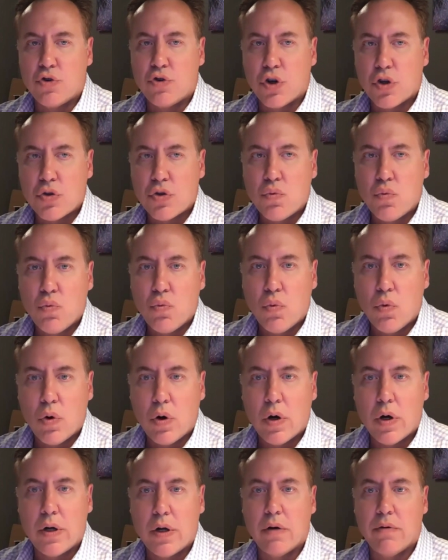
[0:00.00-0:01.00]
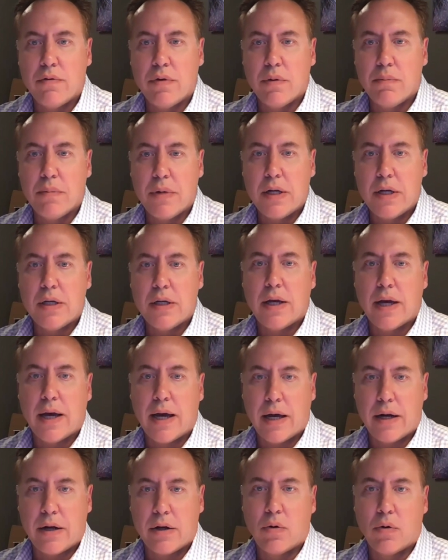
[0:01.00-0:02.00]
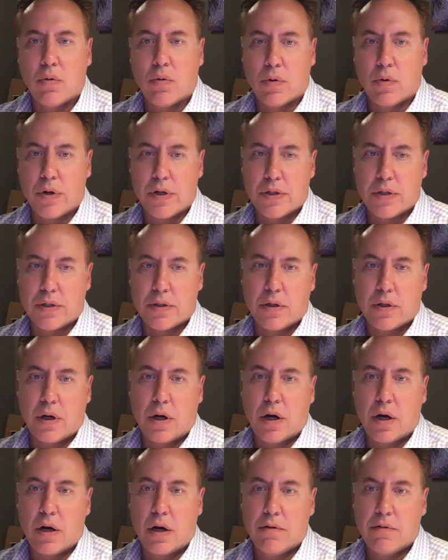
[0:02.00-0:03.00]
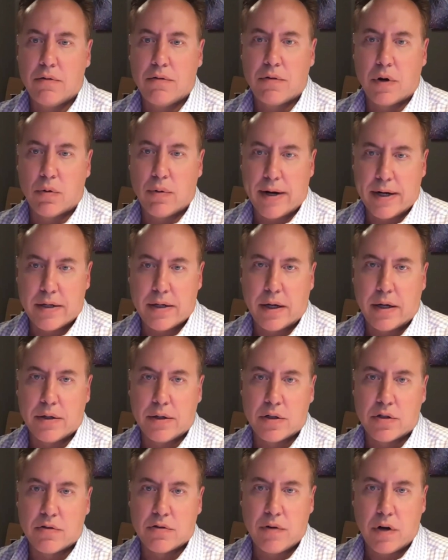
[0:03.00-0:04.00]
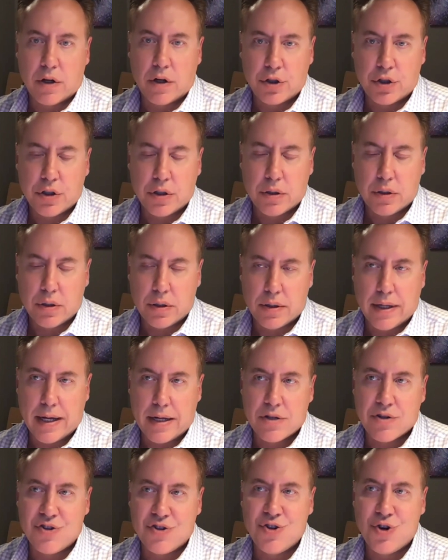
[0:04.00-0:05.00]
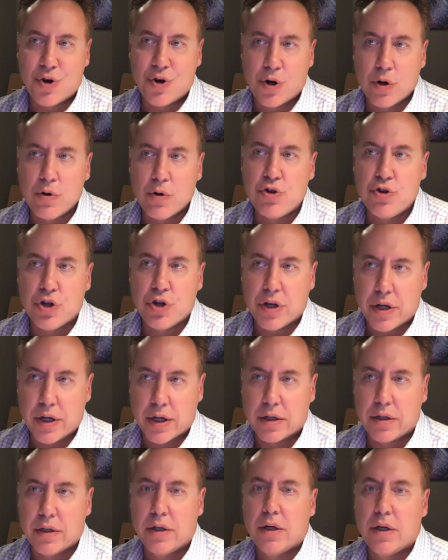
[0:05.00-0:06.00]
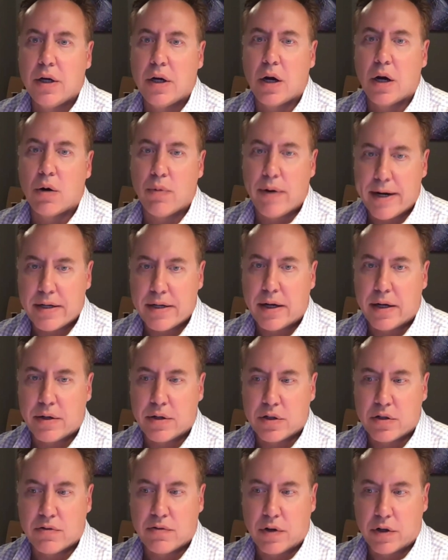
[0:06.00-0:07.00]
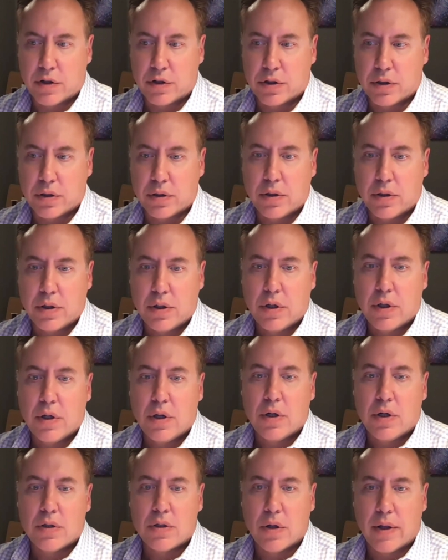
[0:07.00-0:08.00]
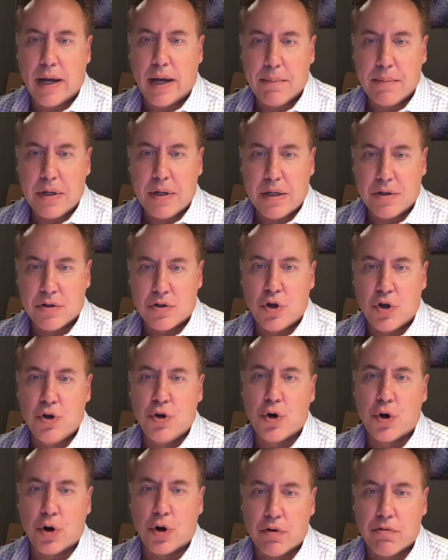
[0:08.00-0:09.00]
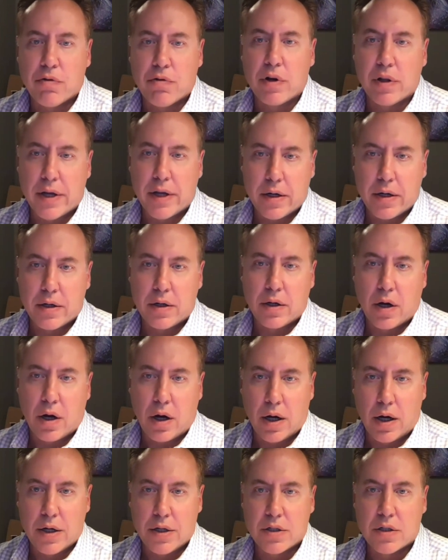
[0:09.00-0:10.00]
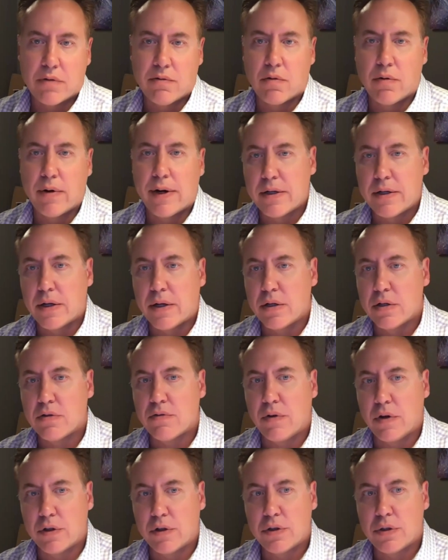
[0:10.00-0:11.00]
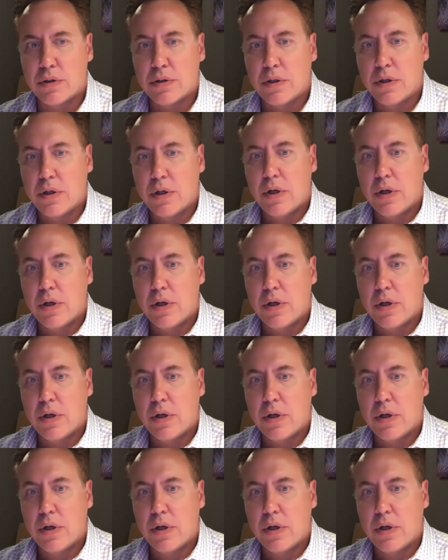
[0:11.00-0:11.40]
just one of the many categories of erectile dysfunction, and that's neurogenic erectile dysfunction. So that means nerve-related cause of erectile dysfunction.